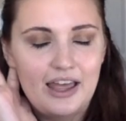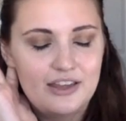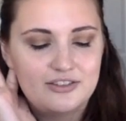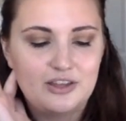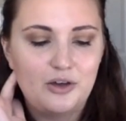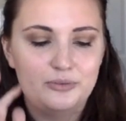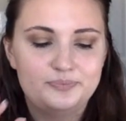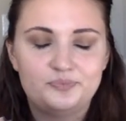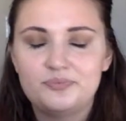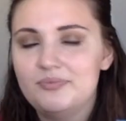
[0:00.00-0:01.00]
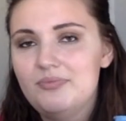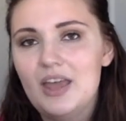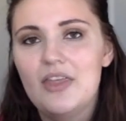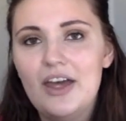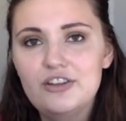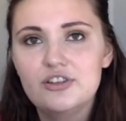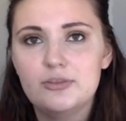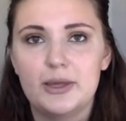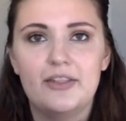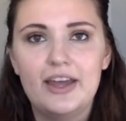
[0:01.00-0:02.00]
So that's just me.